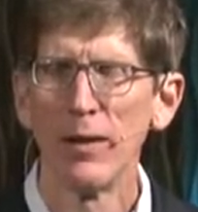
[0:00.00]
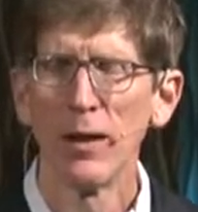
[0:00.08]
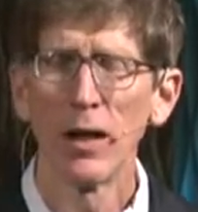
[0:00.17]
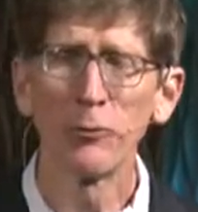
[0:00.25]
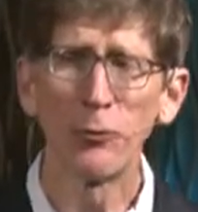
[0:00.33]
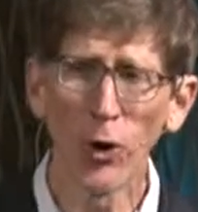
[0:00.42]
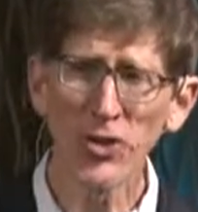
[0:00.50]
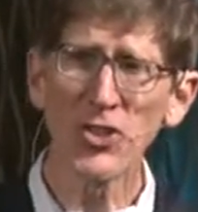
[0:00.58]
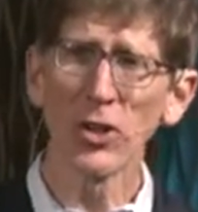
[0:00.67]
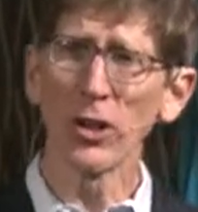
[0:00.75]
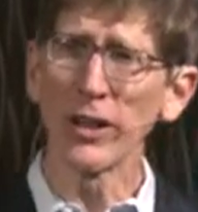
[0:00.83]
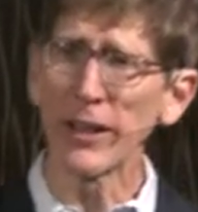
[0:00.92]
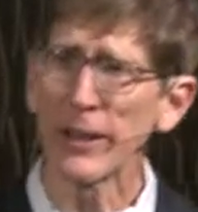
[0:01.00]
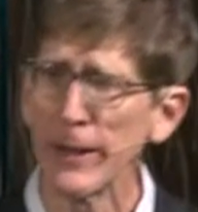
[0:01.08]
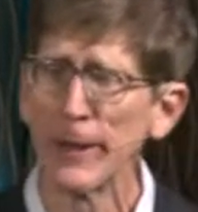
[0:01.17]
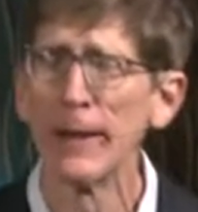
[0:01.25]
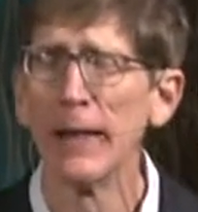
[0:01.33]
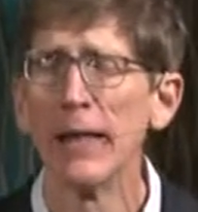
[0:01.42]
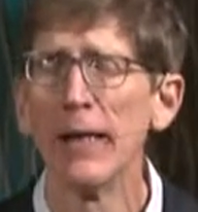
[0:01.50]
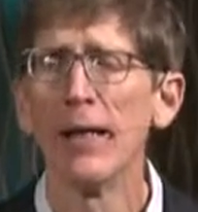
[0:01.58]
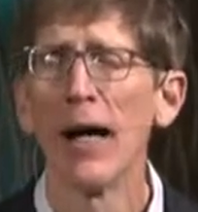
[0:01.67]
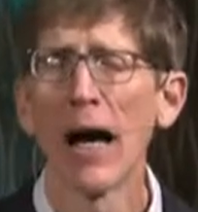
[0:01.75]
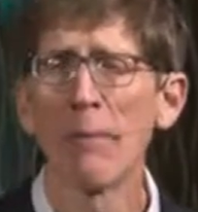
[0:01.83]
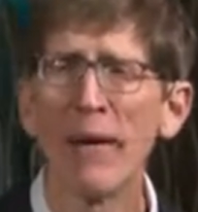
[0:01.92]
Unfortunately,
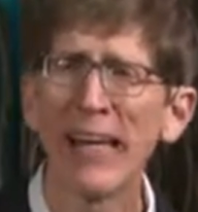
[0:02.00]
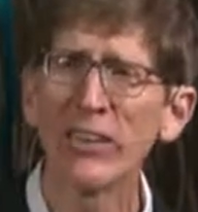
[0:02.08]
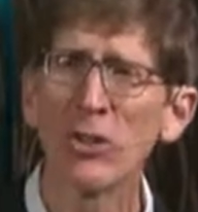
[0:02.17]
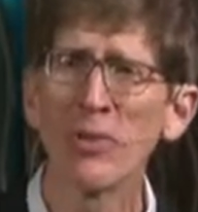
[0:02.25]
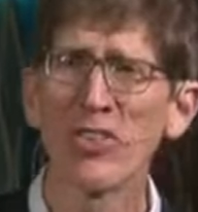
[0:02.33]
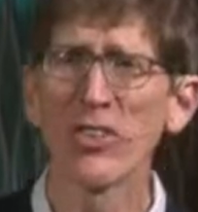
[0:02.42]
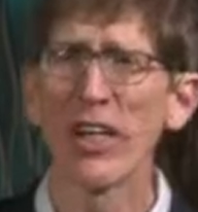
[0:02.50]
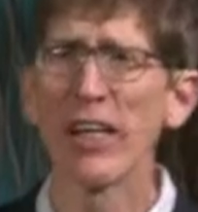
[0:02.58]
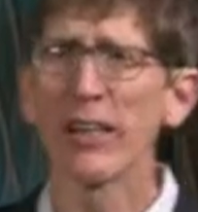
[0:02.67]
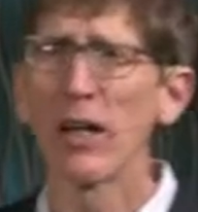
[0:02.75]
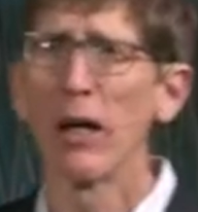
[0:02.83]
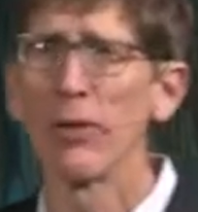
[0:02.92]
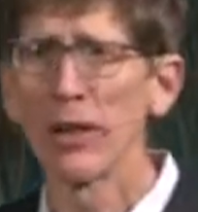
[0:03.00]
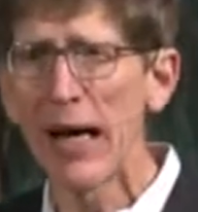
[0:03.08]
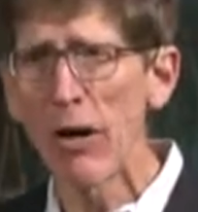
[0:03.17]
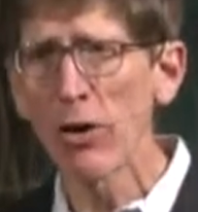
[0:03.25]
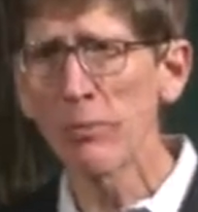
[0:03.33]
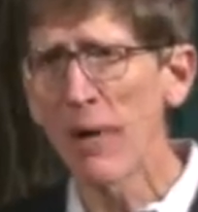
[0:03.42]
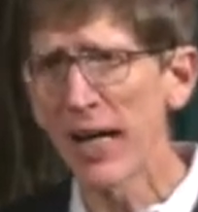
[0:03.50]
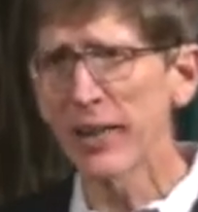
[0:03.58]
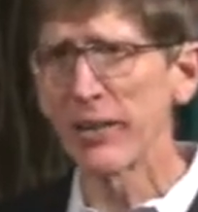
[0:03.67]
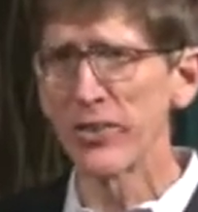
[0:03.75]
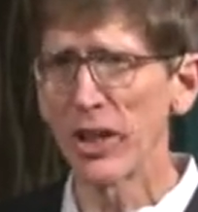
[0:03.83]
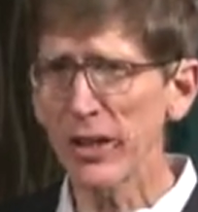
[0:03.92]
I made the mistake of allowing my
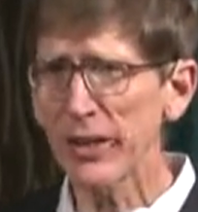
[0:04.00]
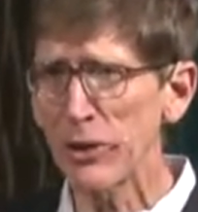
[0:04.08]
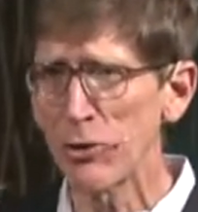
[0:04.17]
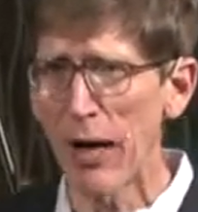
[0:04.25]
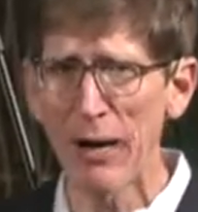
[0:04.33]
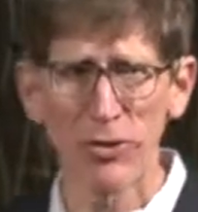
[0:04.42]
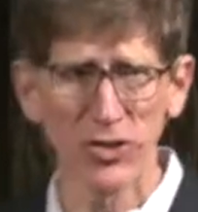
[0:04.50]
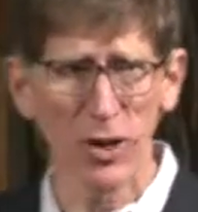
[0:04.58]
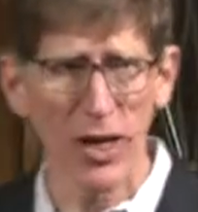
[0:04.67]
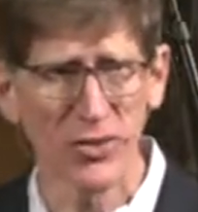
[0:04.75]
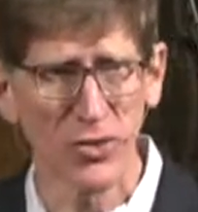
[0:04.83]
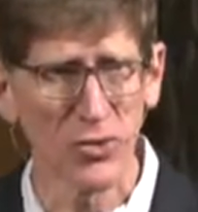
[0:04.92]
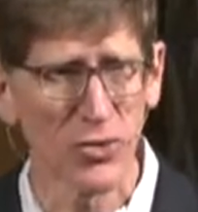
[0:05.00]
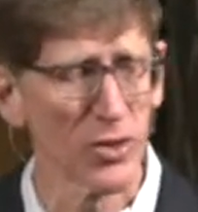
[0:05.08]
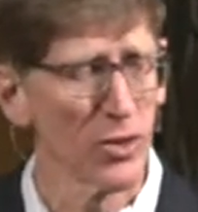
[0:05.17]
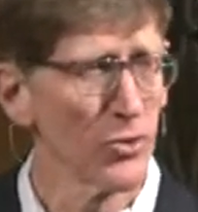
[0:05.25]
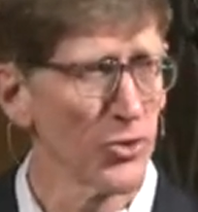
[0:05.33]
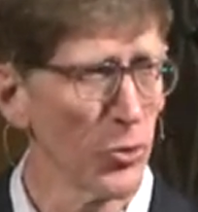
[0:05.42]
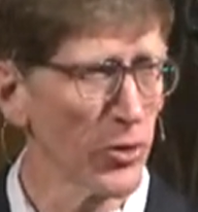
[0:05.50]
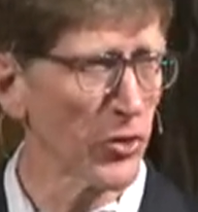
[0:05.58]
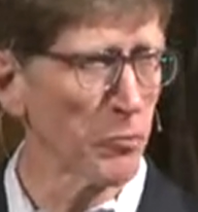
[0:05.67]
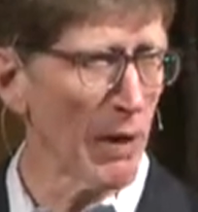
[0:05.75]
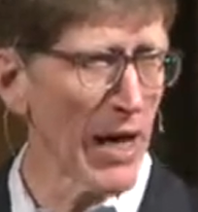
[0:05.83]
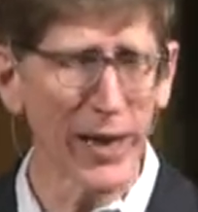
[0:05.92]
Kentucky driver's license to
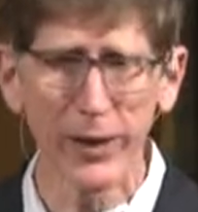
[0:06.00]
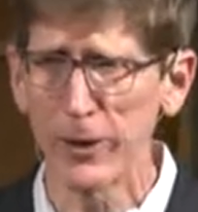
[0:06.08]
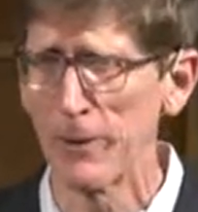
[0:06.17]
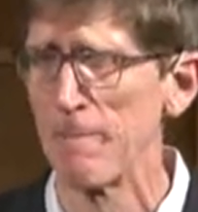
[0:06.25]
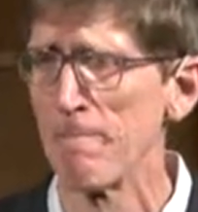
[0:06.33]
expire.